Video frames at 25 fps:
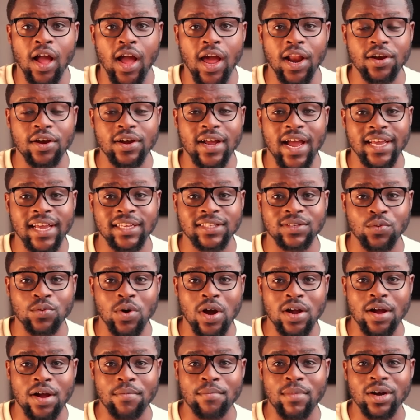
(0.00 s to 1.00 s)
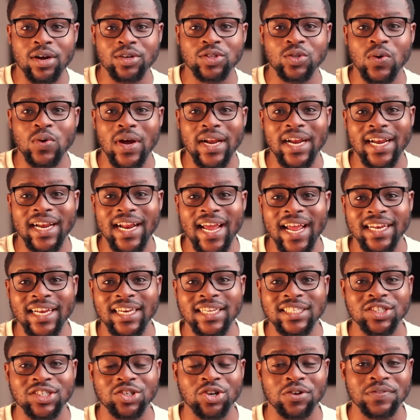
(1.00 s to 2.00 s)
Hello guys, welcome back to another
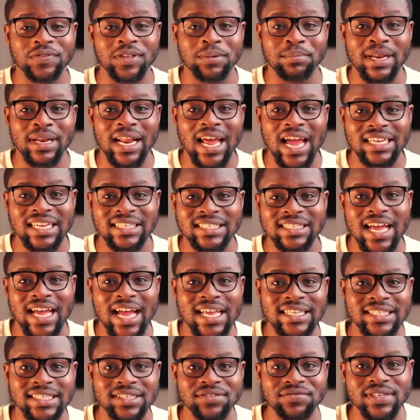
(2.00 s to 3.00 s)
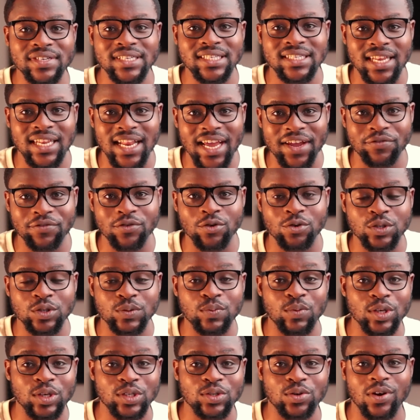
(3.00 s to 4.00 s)
edition of the Black Star series live here on
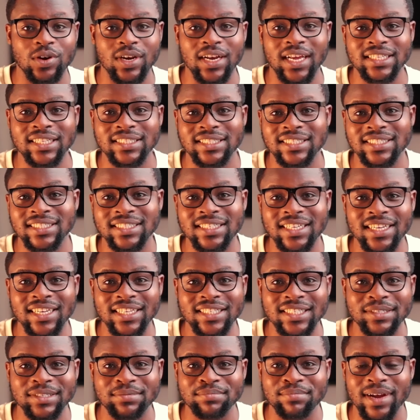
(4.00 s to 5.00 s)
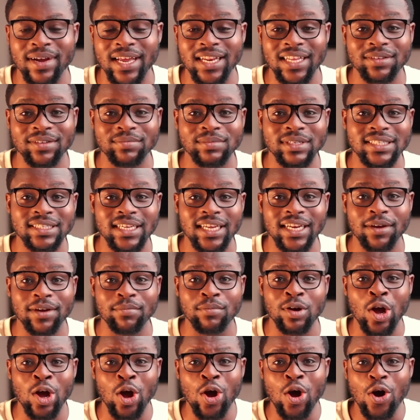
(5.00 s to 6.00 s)
Sports Corner GH. My name is
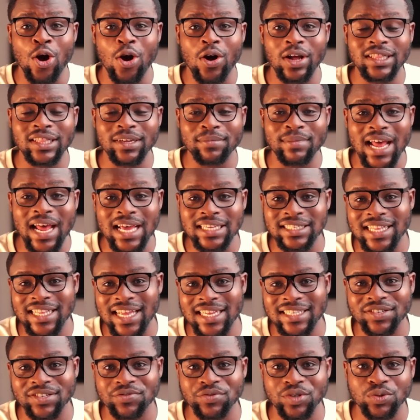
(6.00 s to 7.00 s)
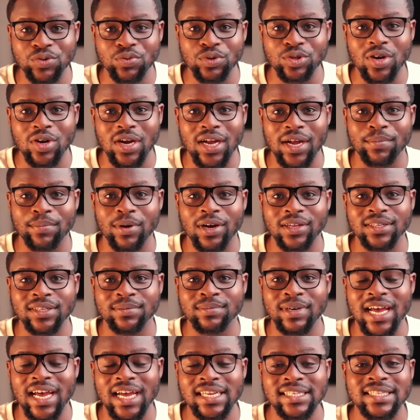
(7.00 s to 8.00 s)
Adam. On the Black Star series, we talk about the
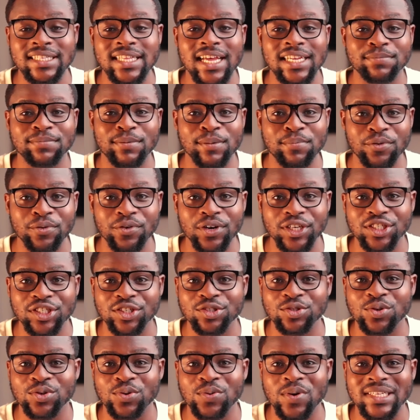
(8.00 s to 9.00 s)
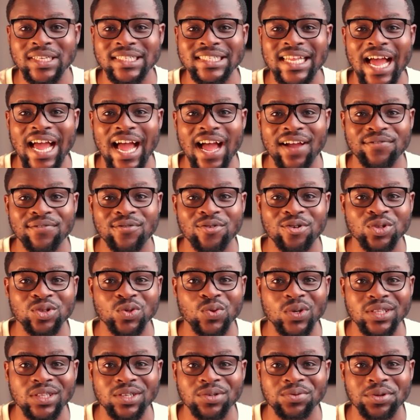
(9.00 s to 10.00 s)
Black Stars preparation towards the Afcon
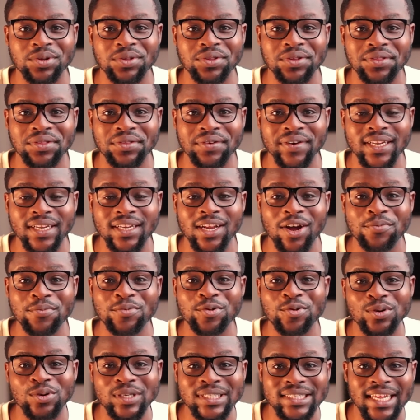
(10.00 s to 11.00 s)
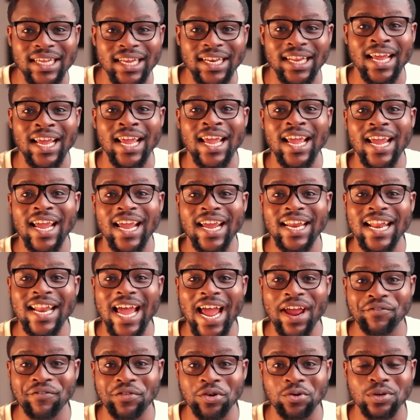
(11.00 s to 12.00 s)
2023 that will be hosted in
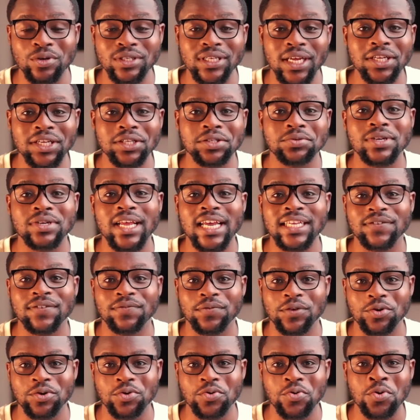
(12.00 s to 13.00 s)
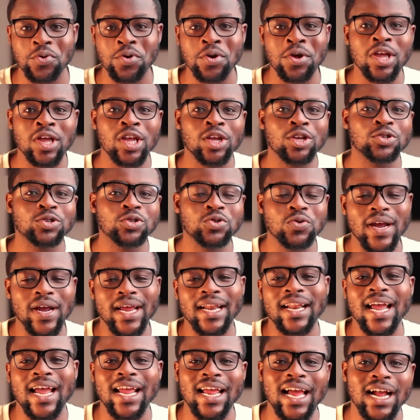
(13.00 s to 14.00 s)
Ivory. And in today's video, you
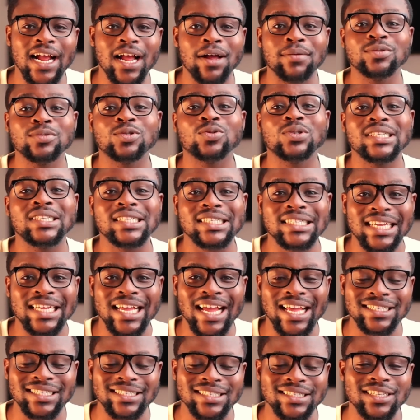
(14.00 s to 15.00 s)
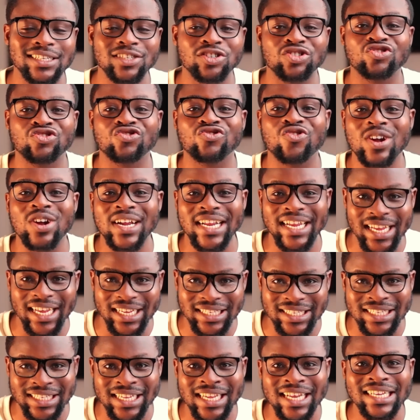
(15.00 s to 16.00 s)
and I are coming to discuss the
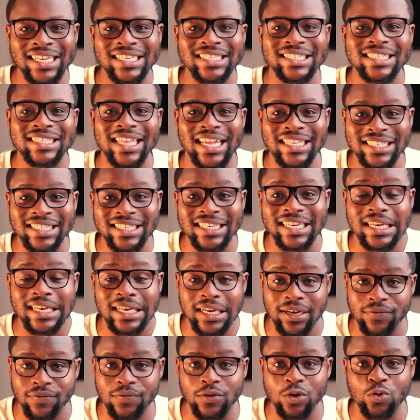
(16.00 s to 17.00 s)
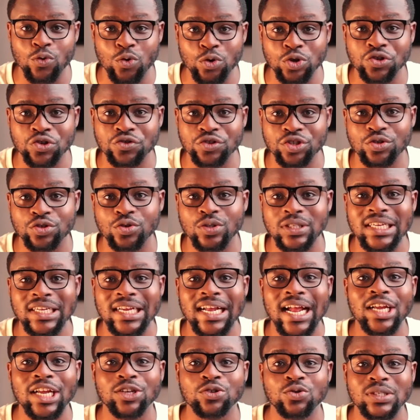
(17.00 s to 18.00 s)
strongest starting 11 Coach Hughton
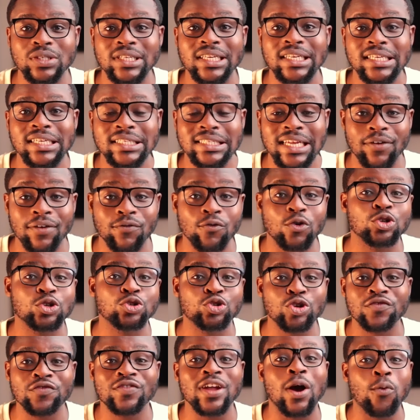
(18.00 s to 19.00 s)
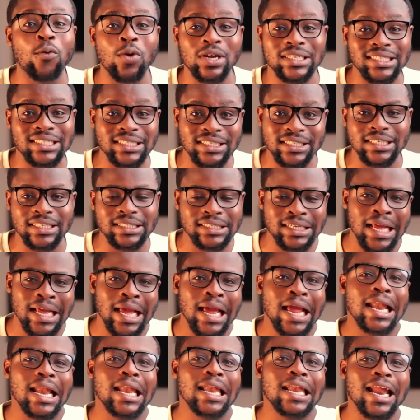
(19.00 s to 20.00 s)
can use in this Afcon. So if you are watching this,
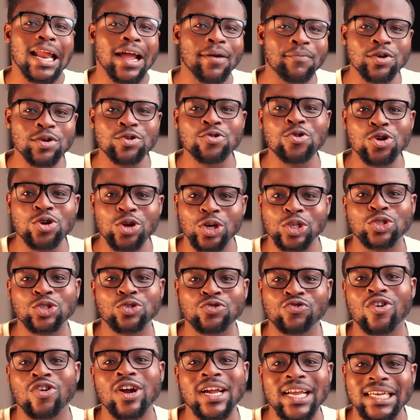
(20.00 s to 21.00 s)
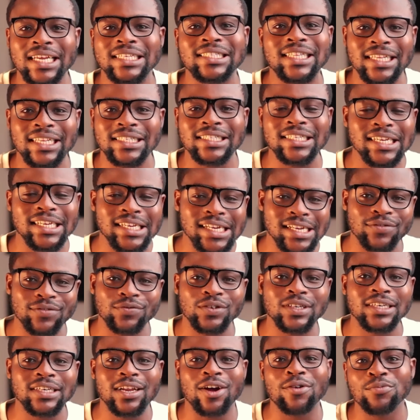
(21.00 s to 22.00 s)
let me know your strongest starting
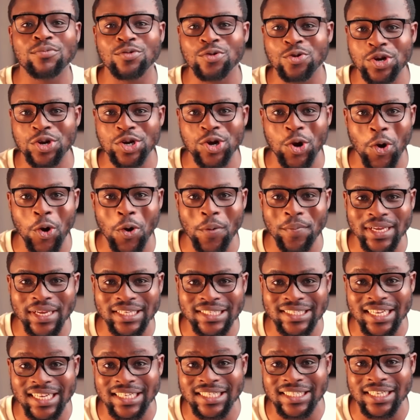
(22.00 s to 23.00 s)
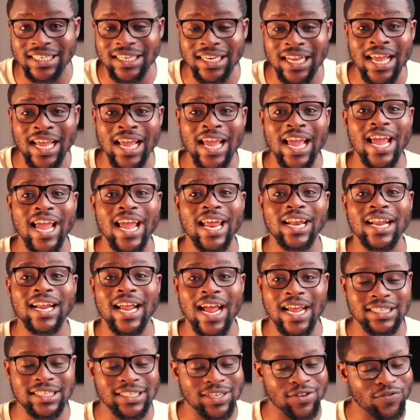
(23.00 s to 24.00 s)
11 down below in the comment section. And
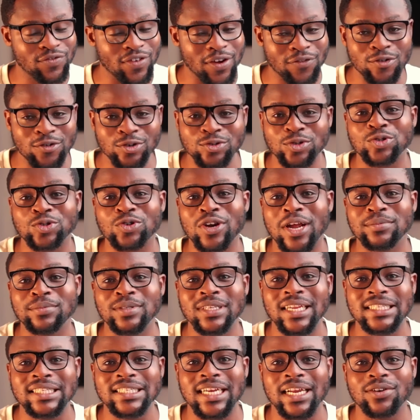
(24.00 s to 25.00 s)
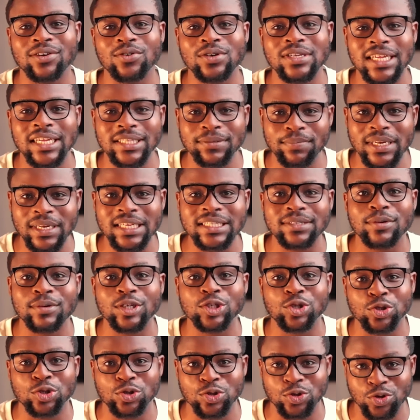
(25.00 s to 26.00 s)
guys, if you have not subscribed to the channel yet, please make
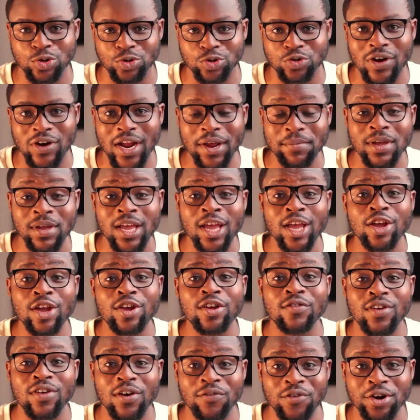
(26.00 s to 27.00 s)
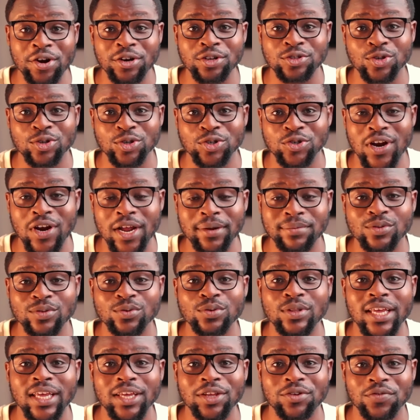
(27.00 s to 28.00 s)
sure to subscribe. If you have already subscribed
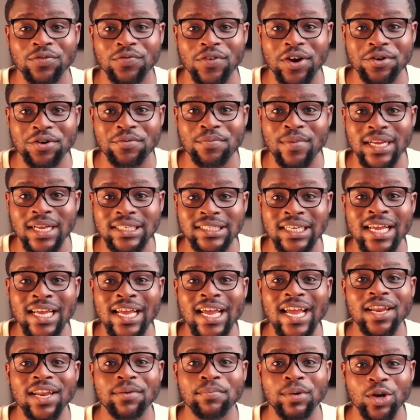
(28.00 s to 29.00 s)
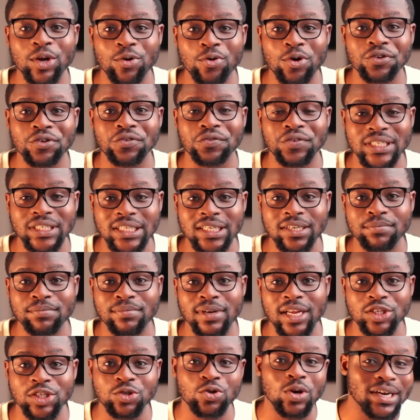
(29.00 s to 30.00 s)
to, thank you very much. And may God richly
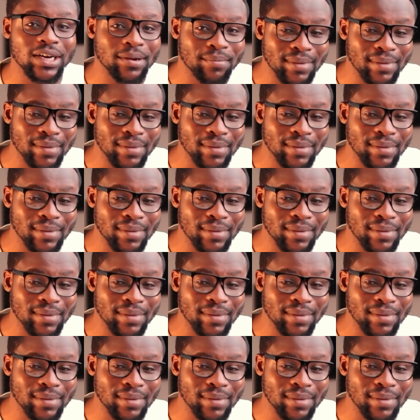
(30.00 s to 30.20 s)
bless you. On the